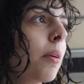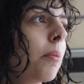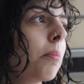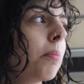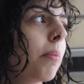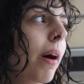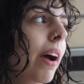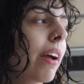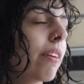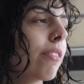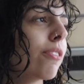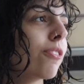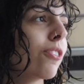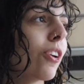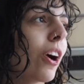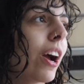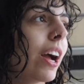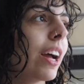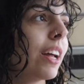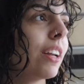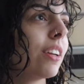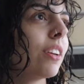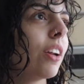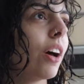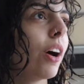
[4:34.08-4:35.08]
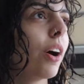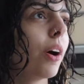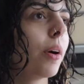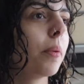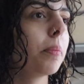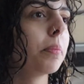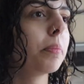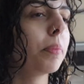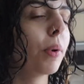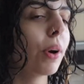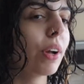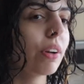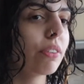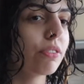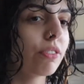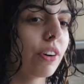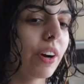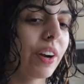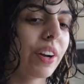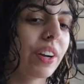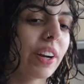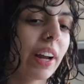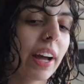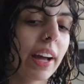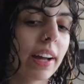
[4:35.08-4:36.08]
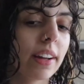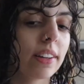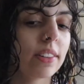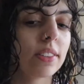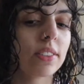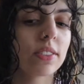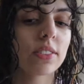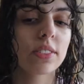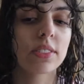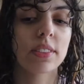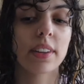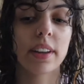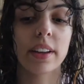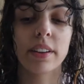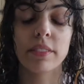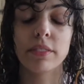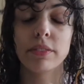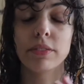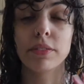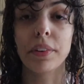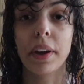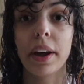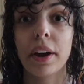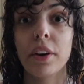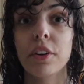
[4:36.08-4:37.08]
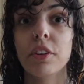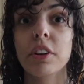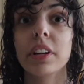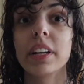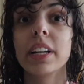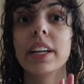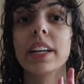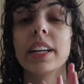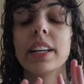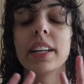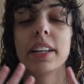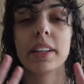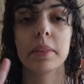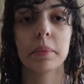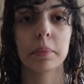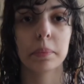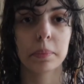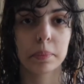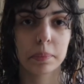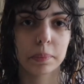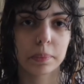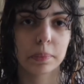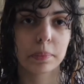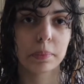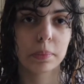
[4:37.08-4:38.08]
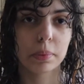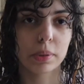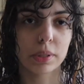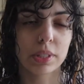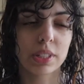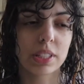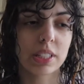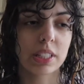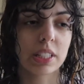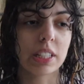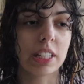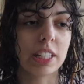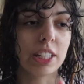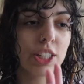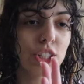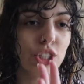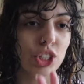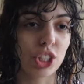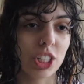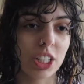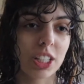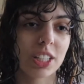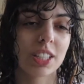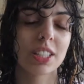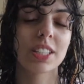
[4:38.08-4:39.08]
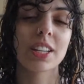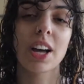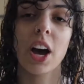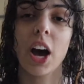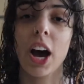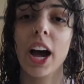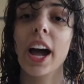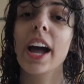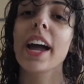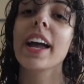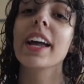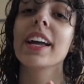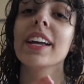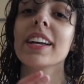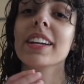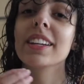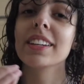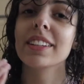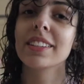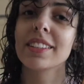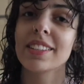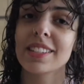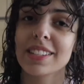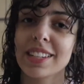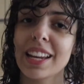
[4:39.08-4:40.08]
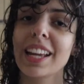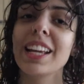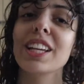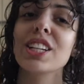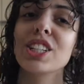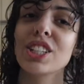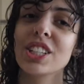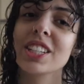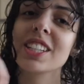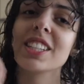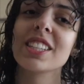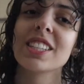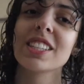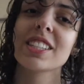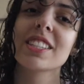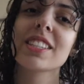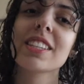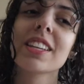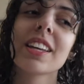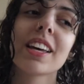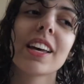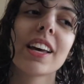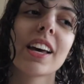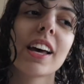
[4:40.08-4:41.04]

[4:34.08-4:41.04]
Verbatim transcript: my friend, her boyfriend has a very prestigious, high status